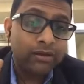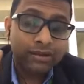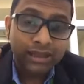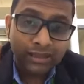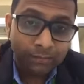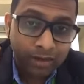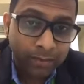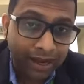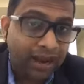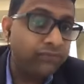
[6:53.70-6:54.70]
thing that people
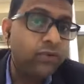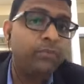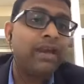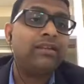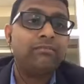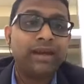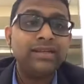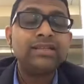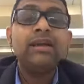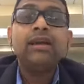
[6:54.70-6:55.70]
have to bear in
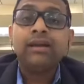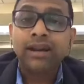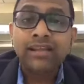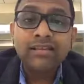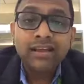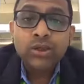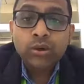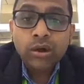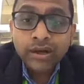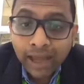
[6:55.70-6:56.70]
mind, dry skin should
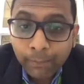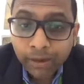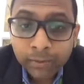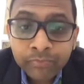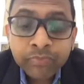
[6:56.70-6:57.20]
not happen.